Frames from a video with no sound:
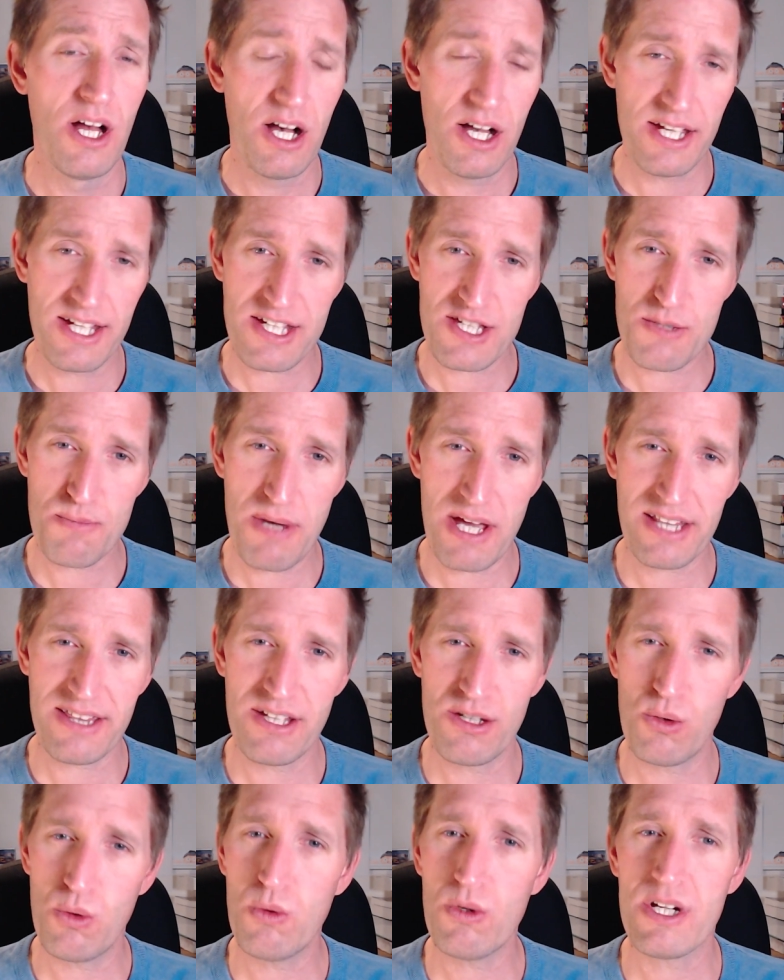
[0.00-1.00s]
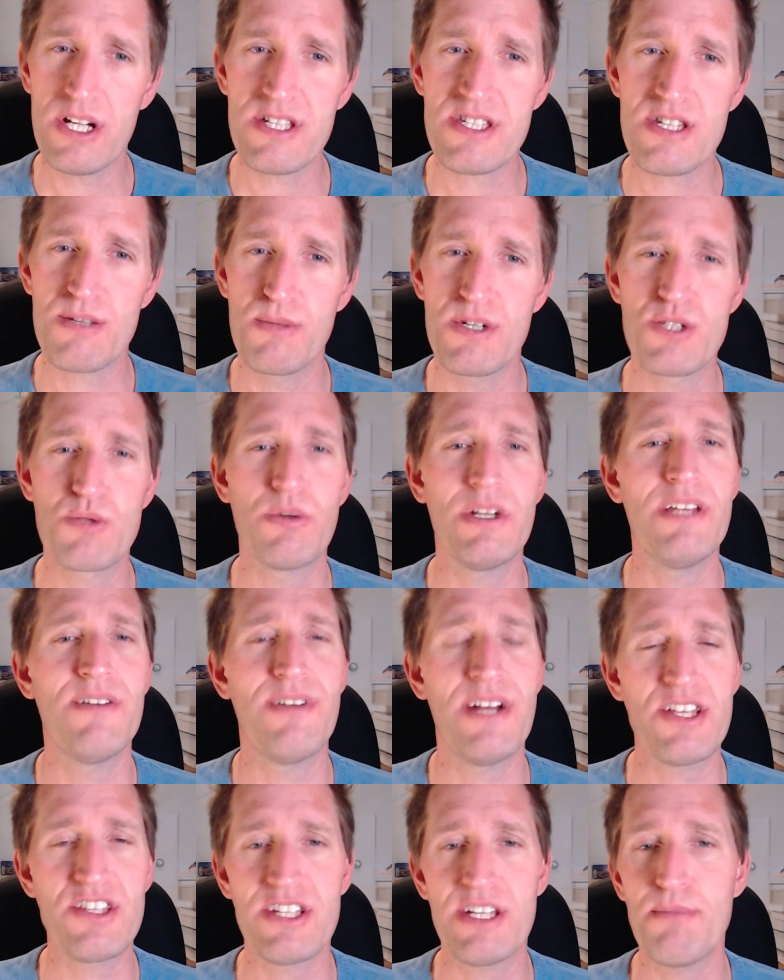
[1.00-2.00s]
I expect that all customers will
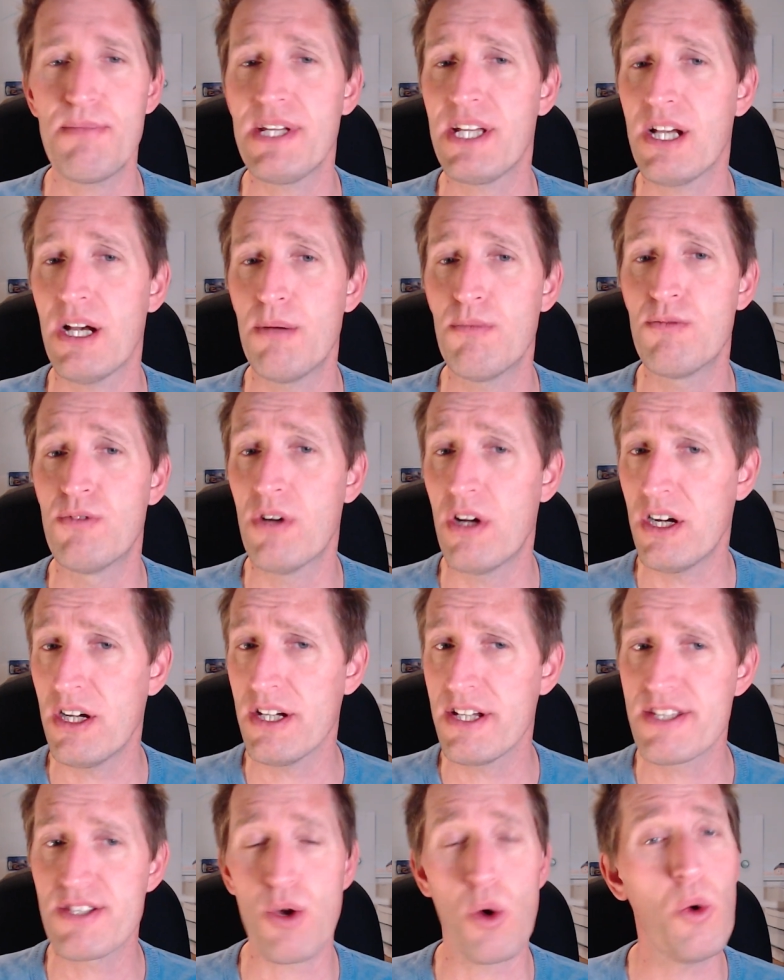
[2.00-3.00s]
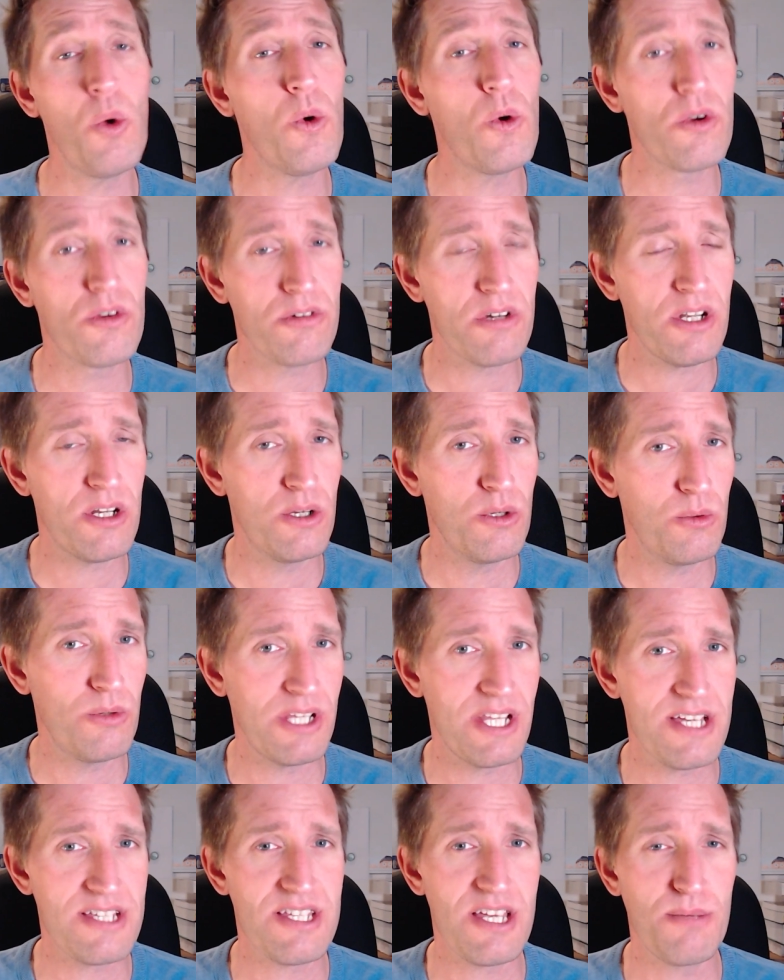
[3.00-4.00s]
eventually become Rise or Grow
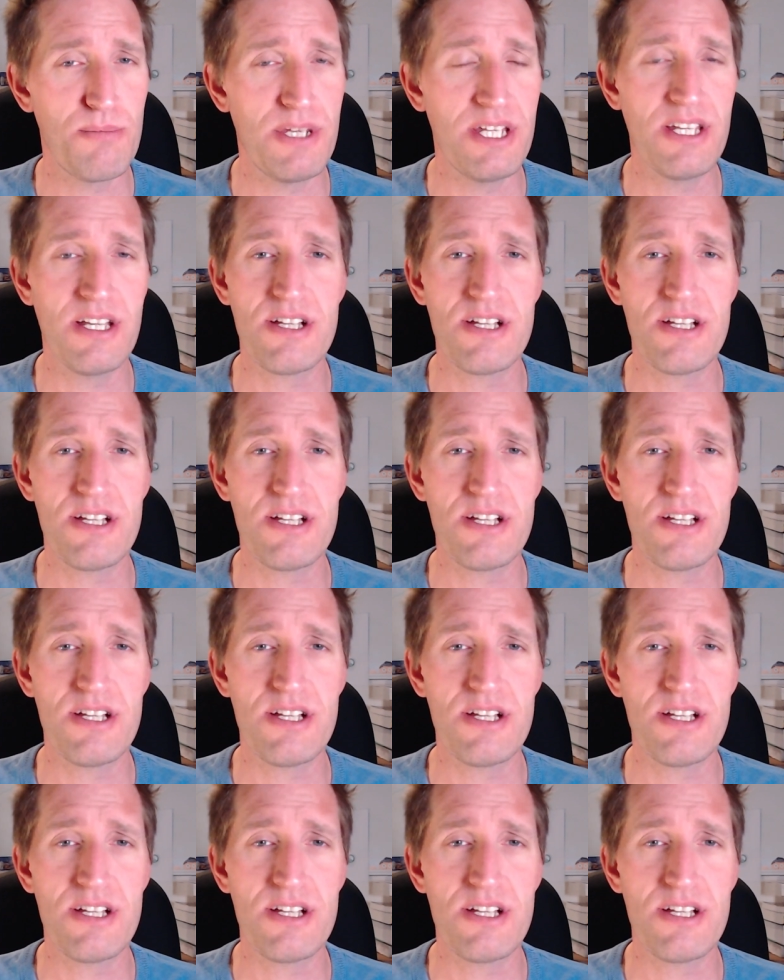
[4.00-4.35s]
with SAP